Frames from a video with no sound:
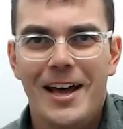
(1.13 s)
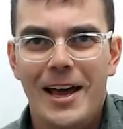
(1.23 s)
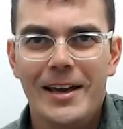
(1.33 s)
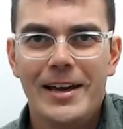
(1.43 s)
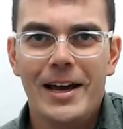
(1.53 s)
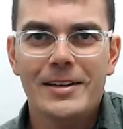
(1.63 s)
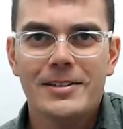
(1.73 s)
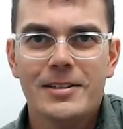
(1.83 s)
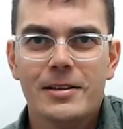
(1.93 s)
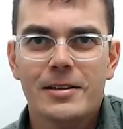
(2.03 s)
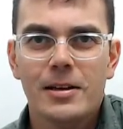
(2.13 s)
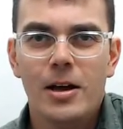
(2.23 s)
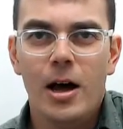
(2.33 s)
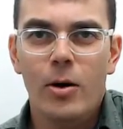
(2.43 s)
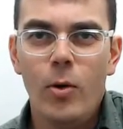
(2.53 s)
Hey guys,
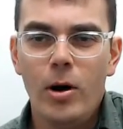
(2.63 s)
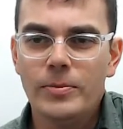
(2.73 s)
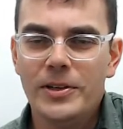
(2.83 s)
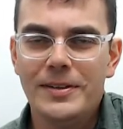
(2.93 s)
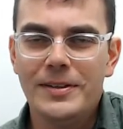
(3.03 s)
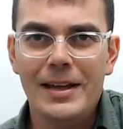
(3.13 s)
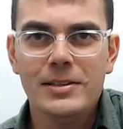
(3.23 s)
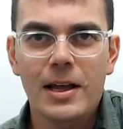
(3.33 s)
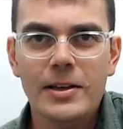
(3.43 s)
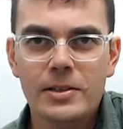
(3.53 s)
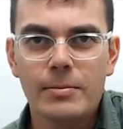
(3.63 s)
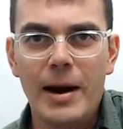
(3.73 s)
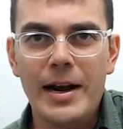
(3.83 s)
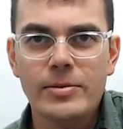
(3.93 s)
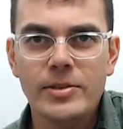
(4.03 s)
welcome to today's lesson. My
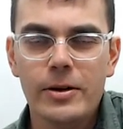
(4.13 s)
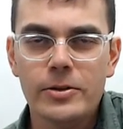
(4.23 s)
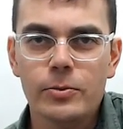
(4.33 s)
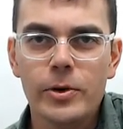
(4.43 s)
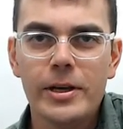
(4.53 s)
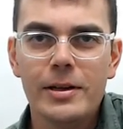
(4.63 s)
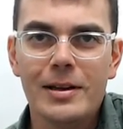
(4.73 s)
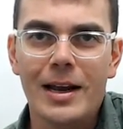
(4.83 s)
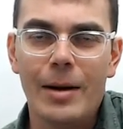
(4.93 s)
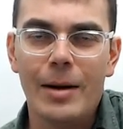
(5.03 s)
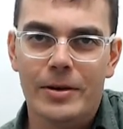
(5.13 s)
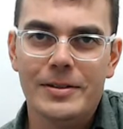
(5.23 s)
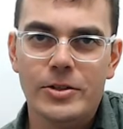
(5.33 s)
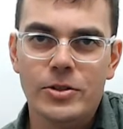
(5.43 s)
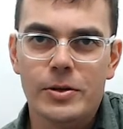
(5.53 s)
name's Harrison Reed and I'm here to
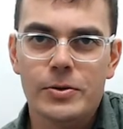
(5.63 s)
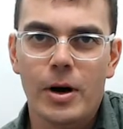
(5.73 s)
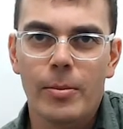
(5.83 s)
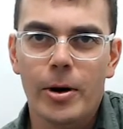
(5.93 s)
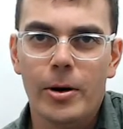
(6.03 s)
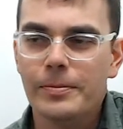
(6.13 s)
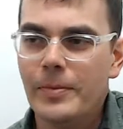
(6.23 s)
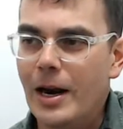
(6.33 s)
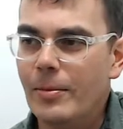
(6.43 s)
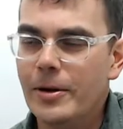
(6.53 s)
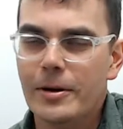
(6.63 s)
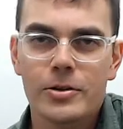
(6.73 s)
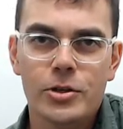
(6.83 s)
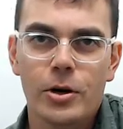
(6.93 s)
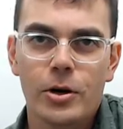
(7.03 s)
teach you the trombone, and I'm here to
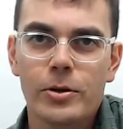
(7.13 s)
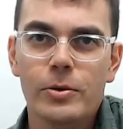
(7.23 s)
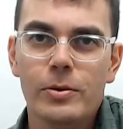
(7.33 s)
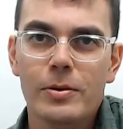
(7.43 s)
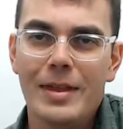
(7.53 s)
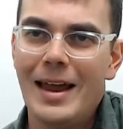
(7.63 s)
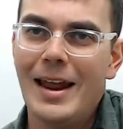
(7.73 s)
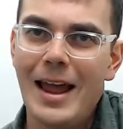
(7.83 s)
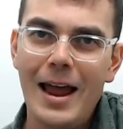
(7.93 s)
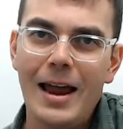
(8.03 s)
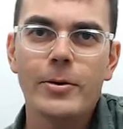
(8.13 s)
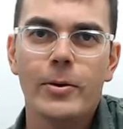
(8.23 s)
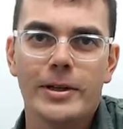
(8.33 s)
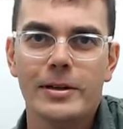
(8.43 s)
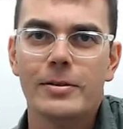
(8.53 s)
show you that
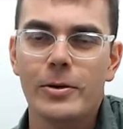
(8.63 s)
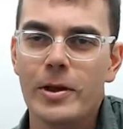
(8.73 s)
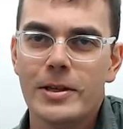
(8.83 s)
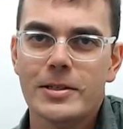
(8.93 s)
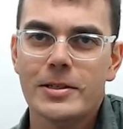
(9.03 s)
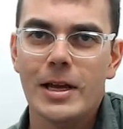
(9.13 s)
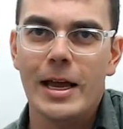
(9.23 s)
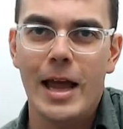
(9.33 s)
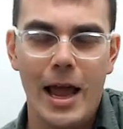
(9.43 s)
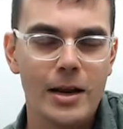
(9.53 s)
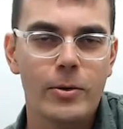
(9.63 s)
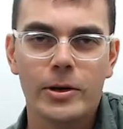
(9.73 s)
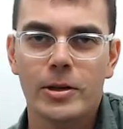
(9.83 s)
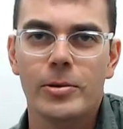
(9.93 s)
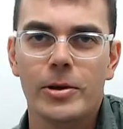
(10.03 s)
anyone can do this and anyone
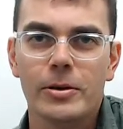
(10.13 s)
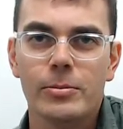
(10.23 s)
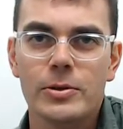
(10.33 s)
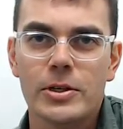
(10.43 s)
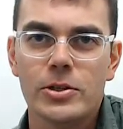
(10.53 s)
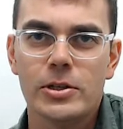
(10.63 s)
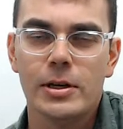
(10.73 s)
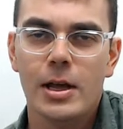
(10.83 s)
can be a good musician.